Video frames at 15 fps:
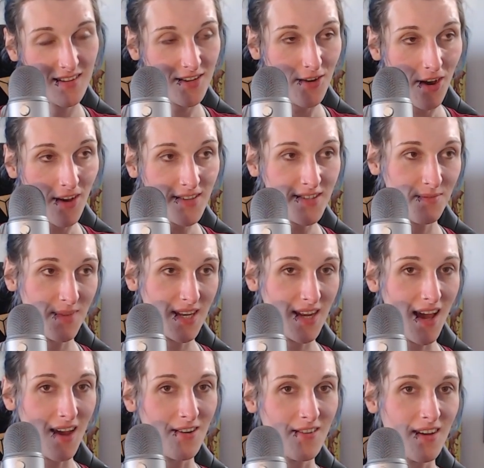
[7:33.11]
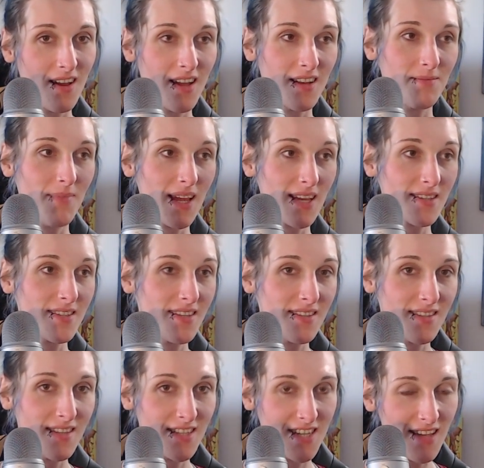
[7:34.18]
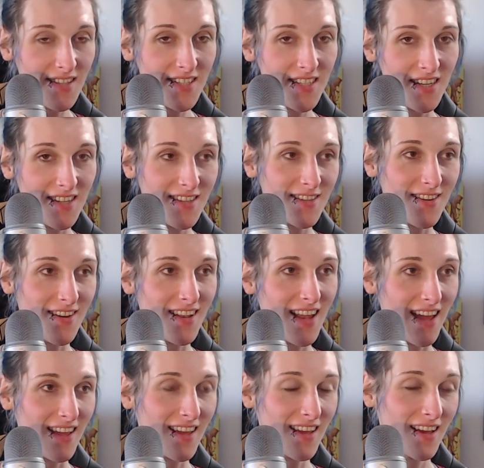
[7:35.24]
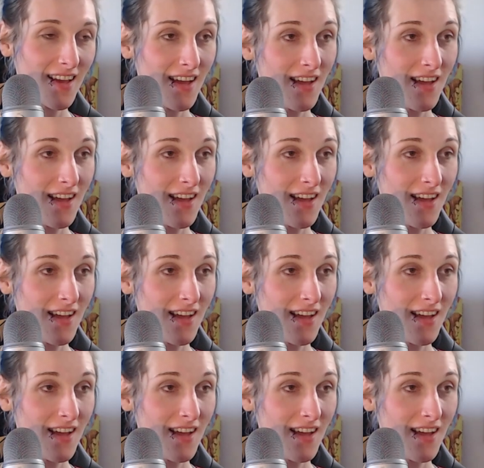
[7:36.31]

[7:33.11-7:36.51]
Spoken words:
talks to me now and makes these suggestions, or like,